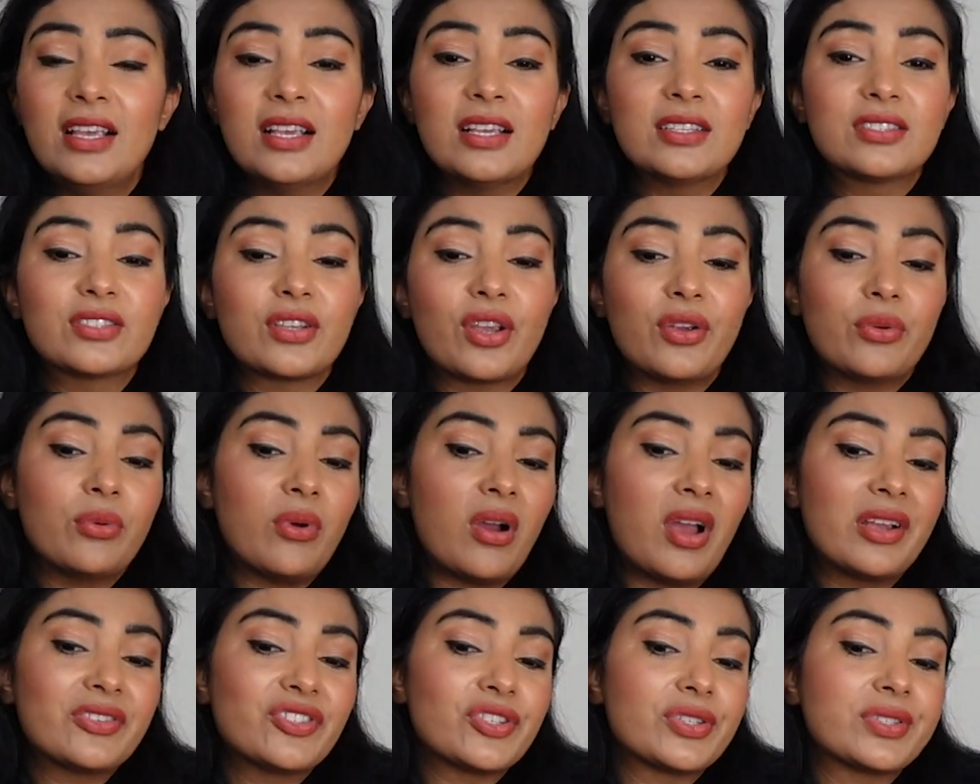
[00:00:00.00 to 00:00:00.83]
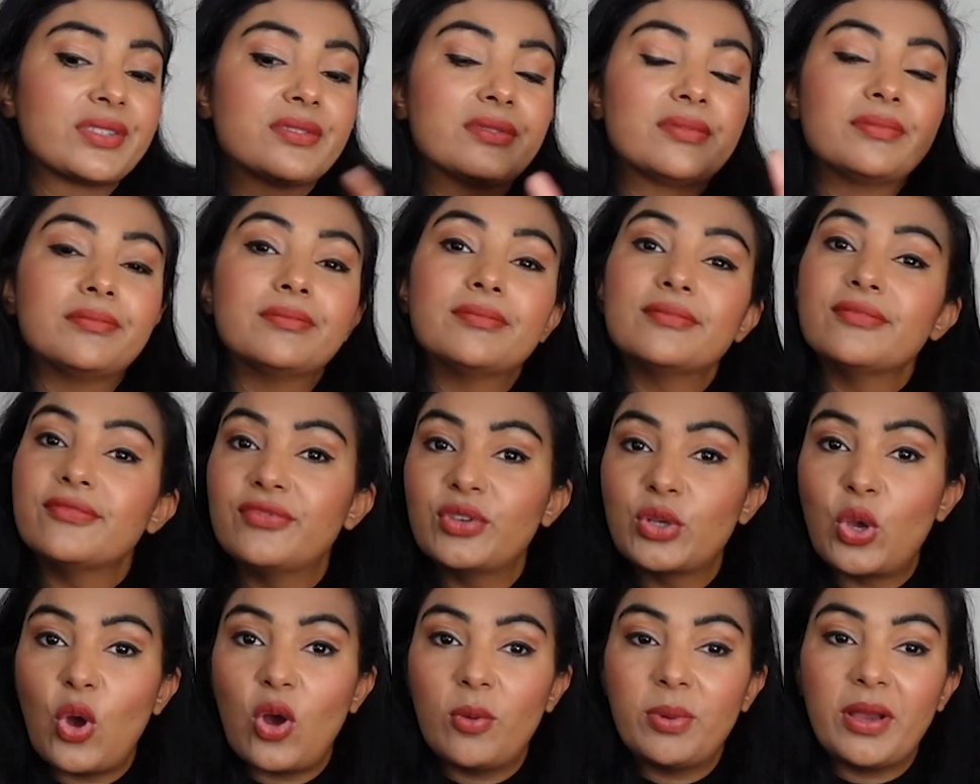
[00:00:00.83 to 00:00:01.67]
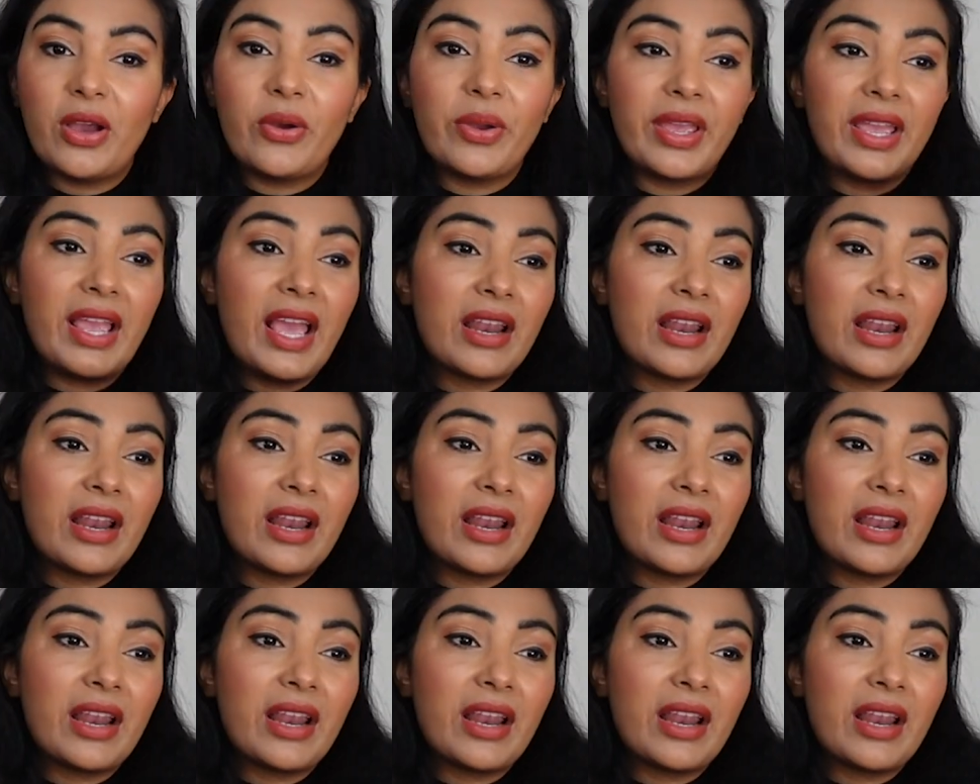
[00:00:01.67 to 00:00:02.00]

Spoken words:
So I just forgot about it,